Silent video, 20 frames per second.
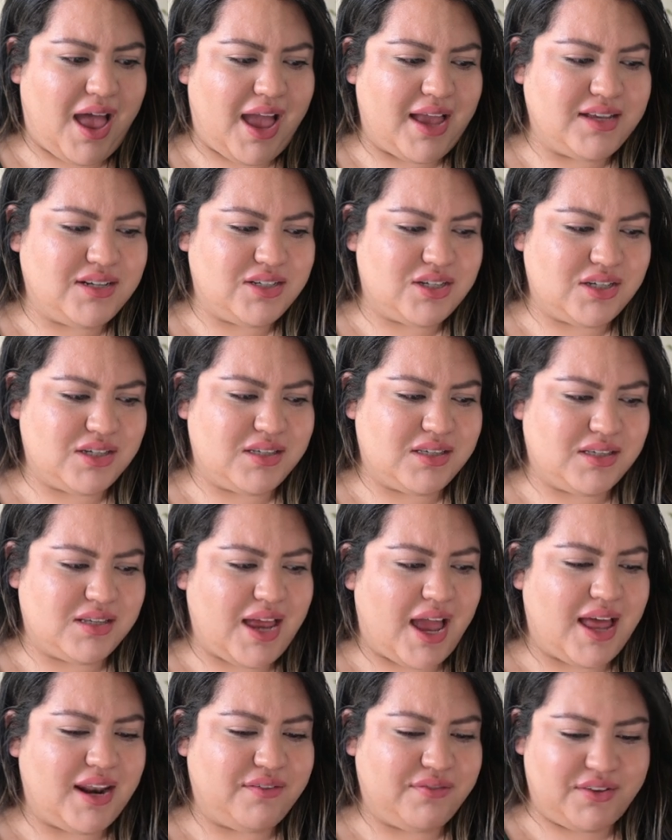I just,
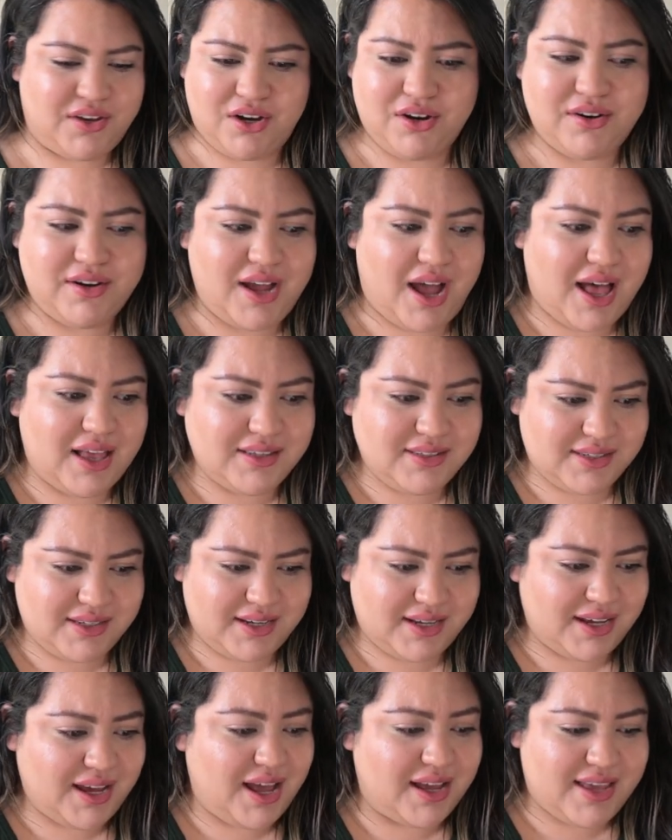out of
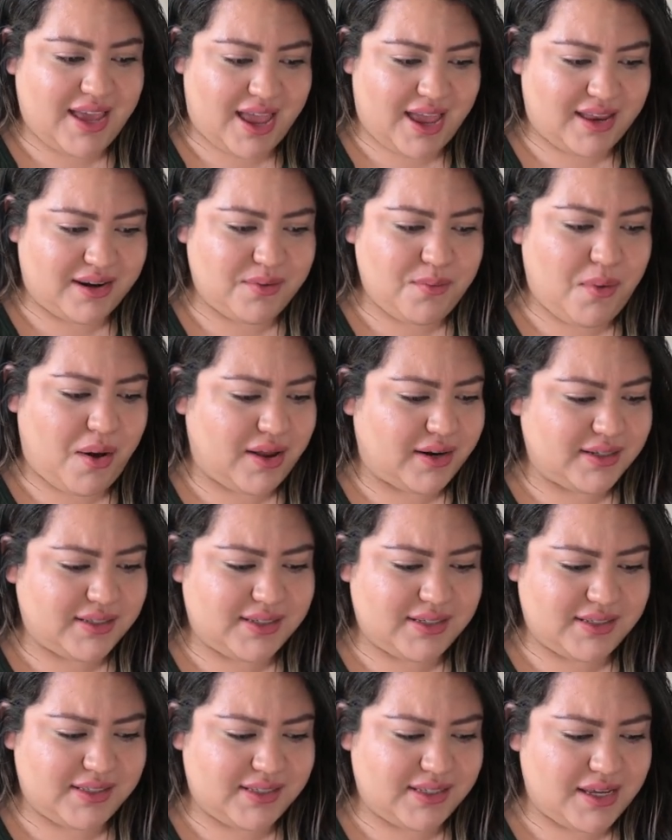curiosity, again, wanted
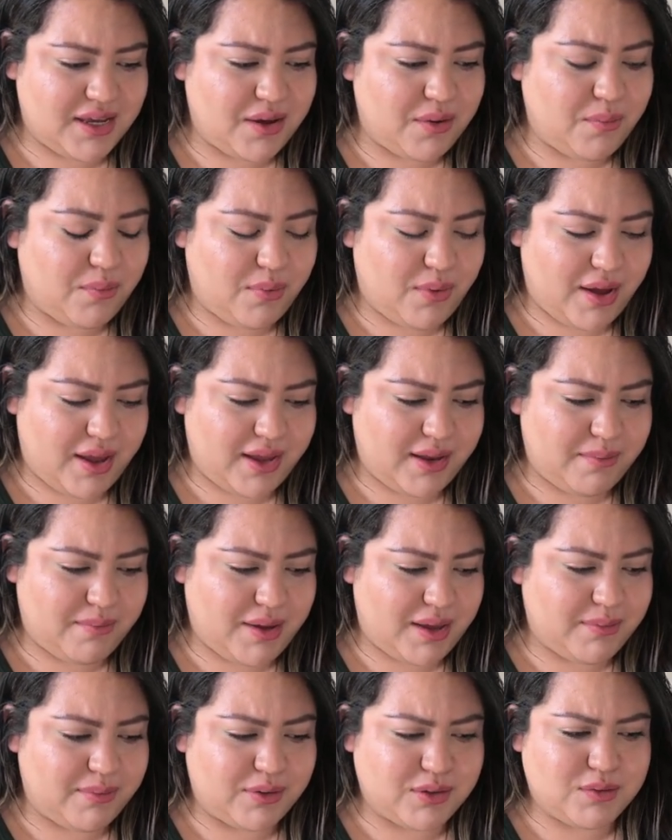to see what
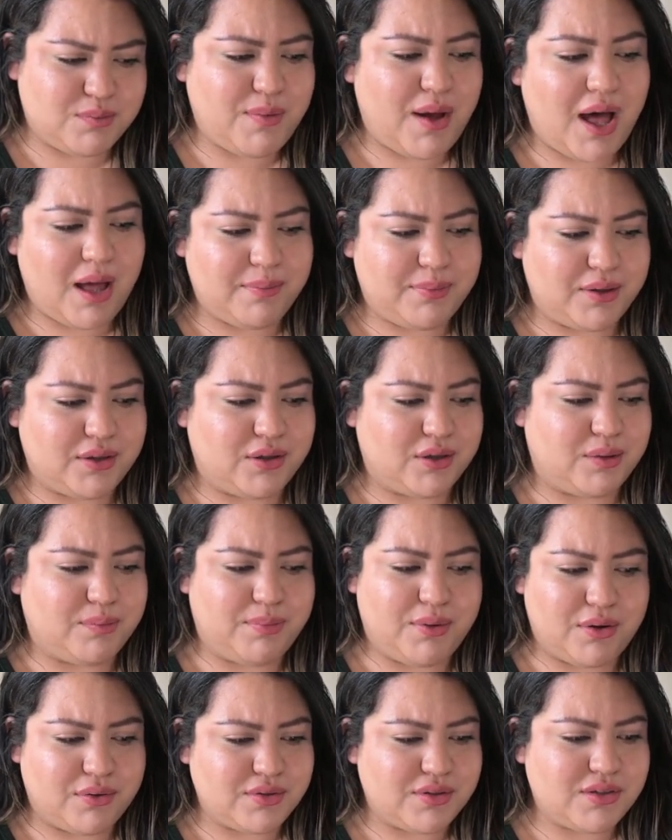my most popular
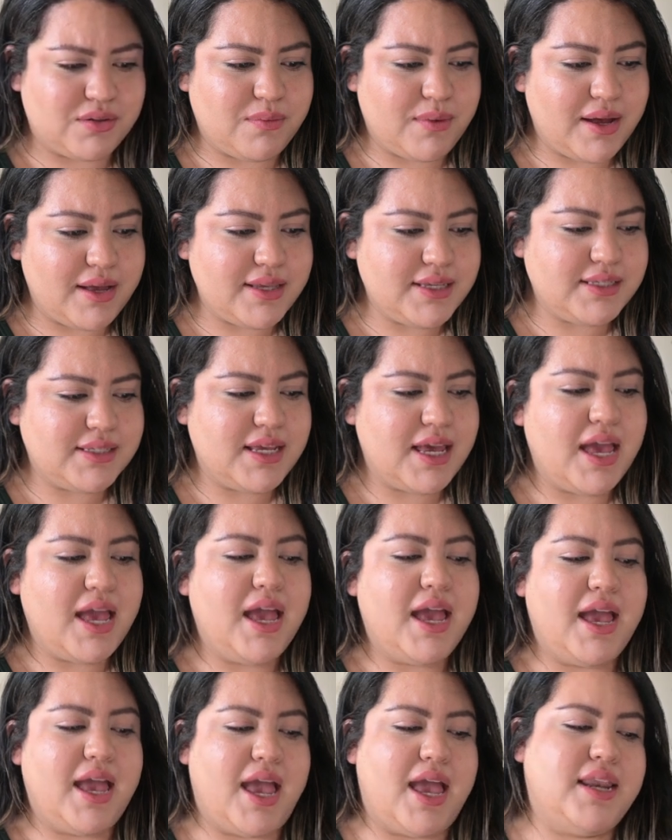post was,
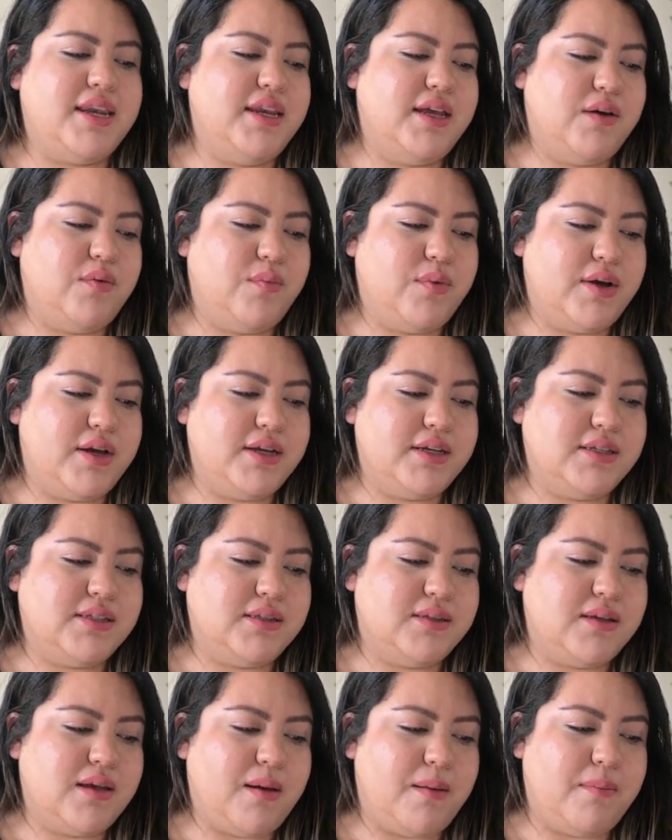and it
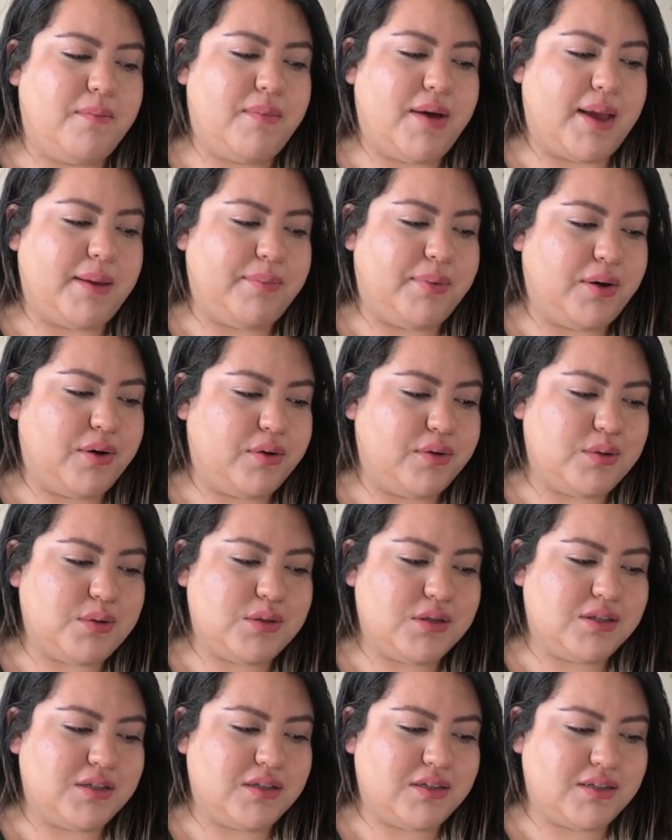was my
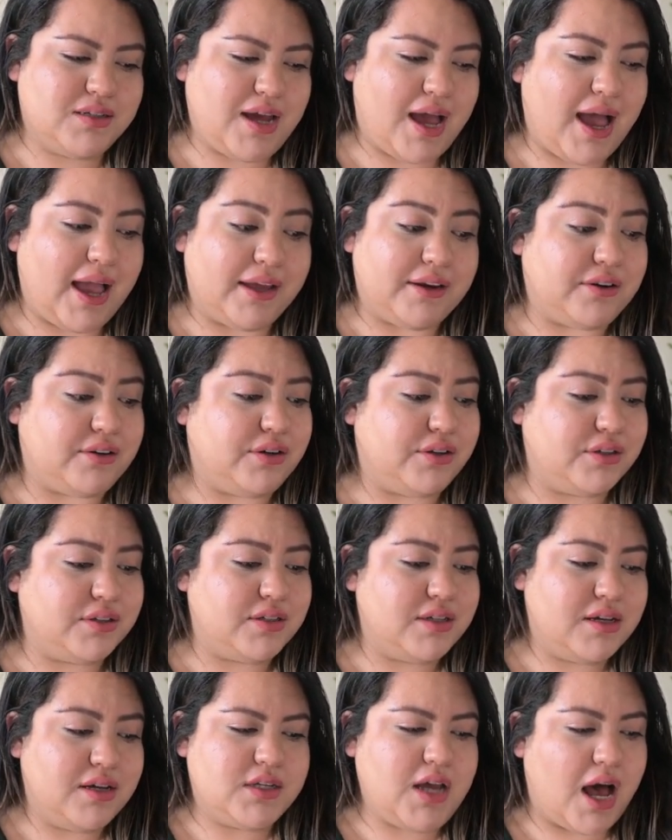post
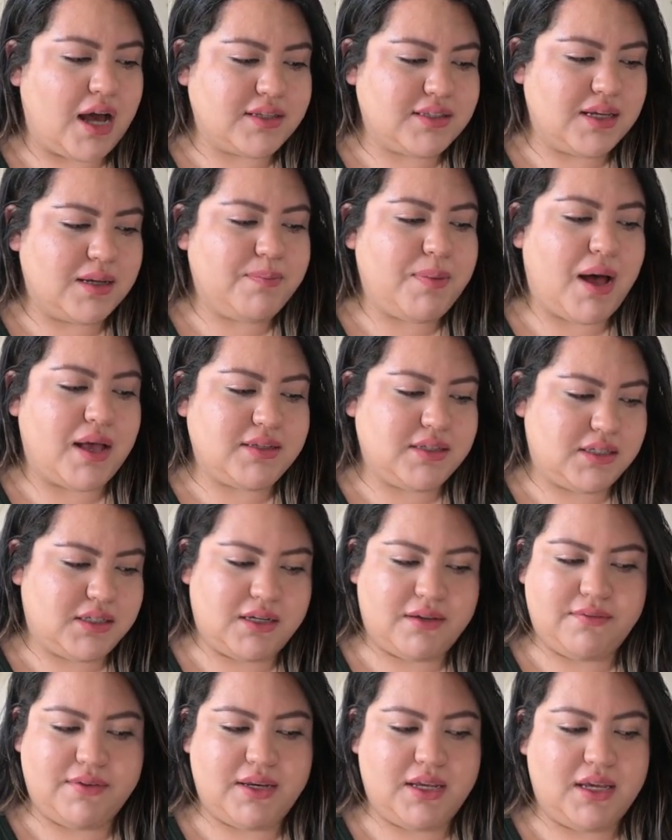titled Toxic
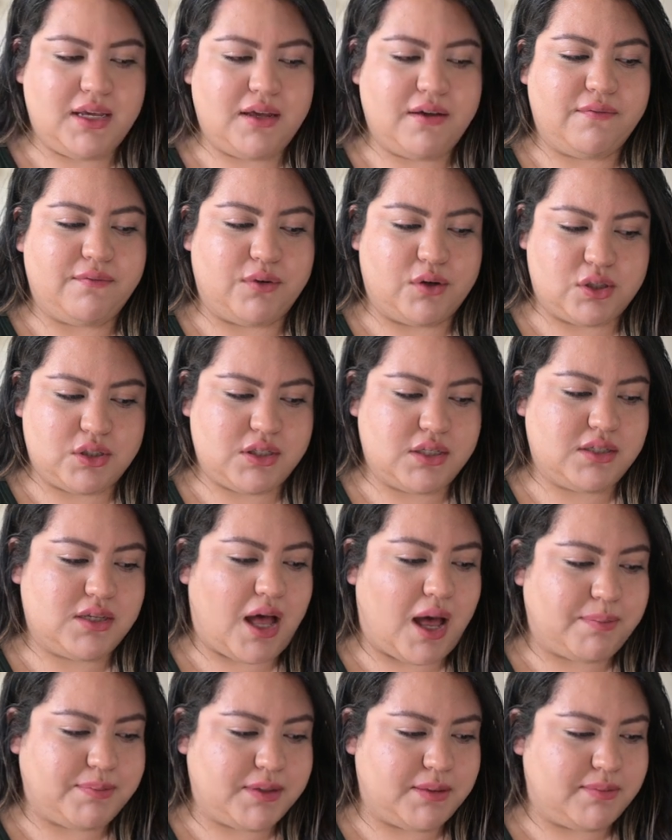Positivity versus
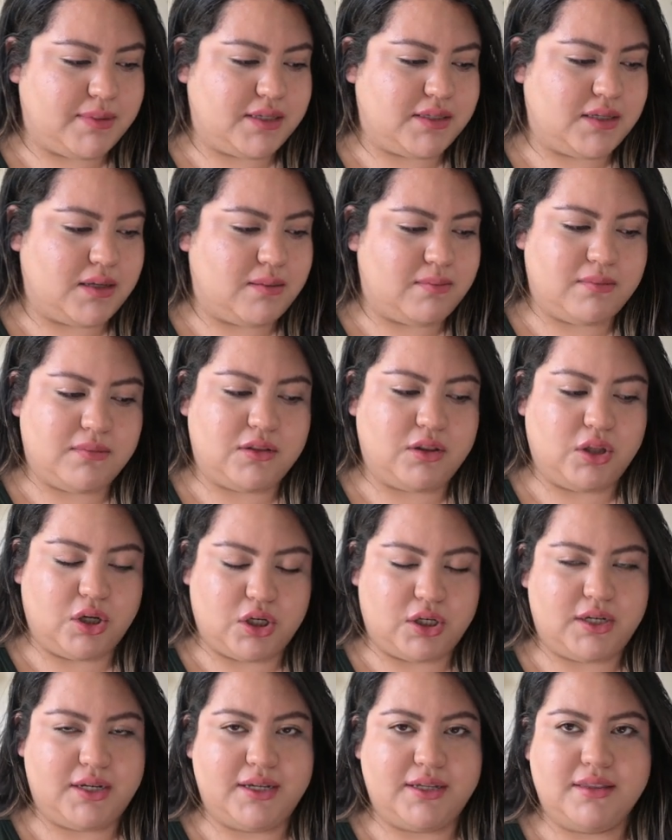Optimism,
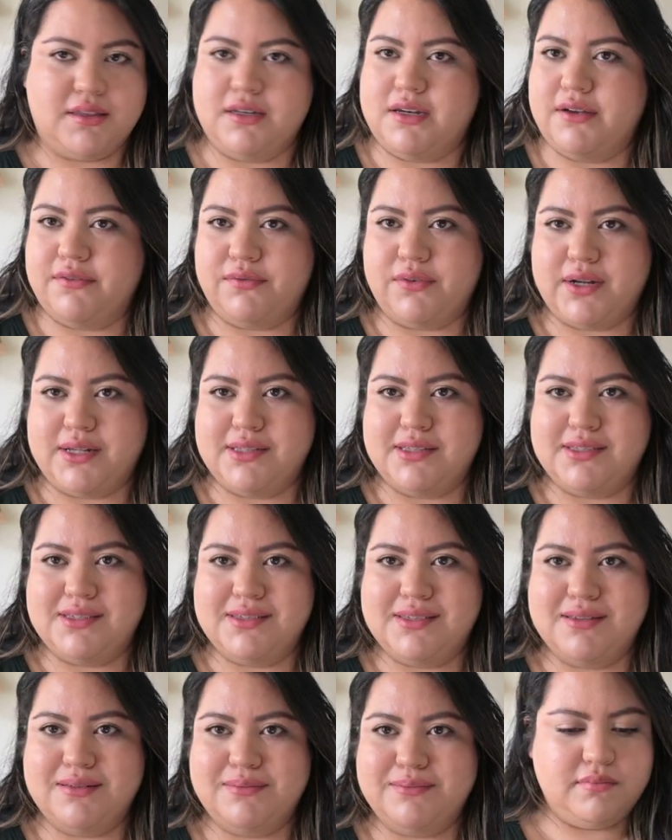Learning the Difference.